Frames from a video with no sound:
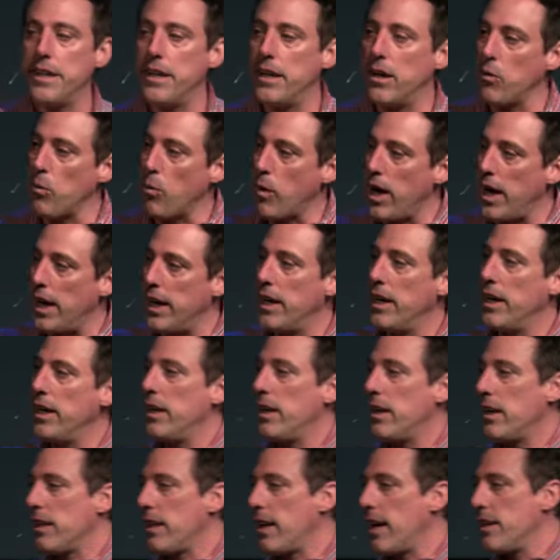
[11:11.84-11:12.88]
there, why
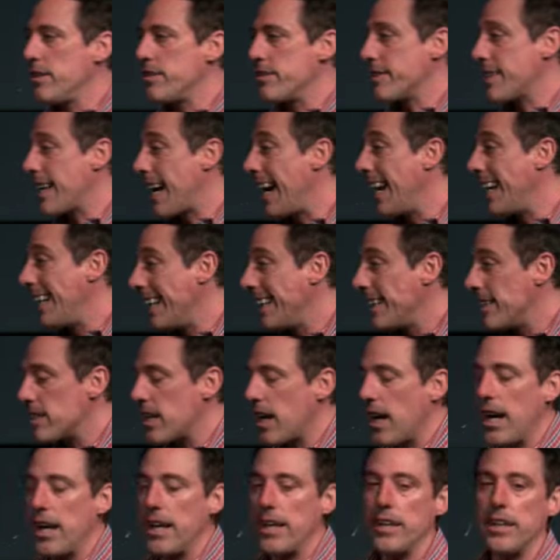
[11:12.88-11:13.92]
Elijah's hiding. He's
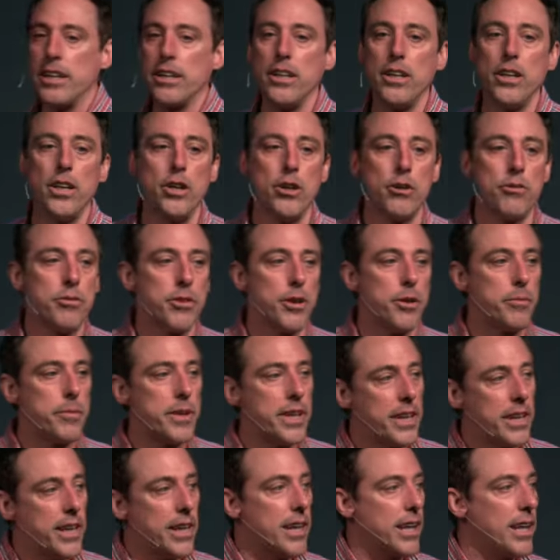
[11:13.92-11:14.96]
hiding from
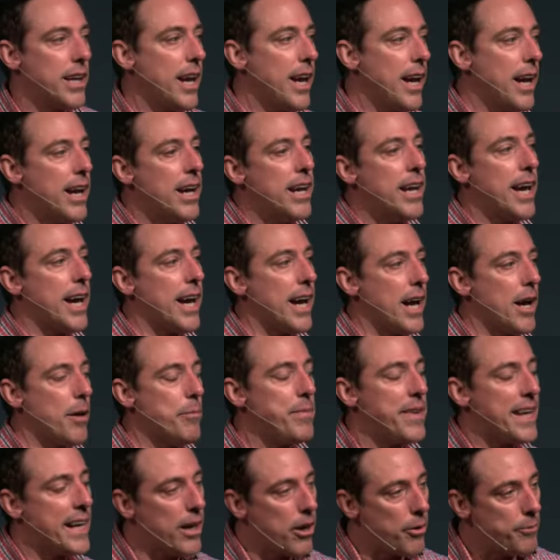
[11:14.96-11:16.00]
King Ahab.
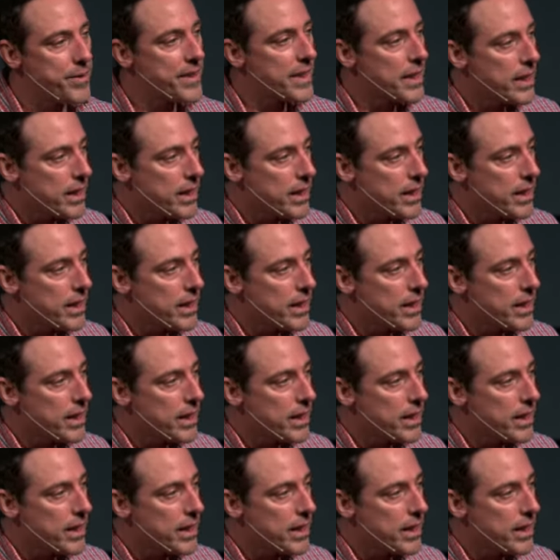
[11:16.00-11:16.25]
Now,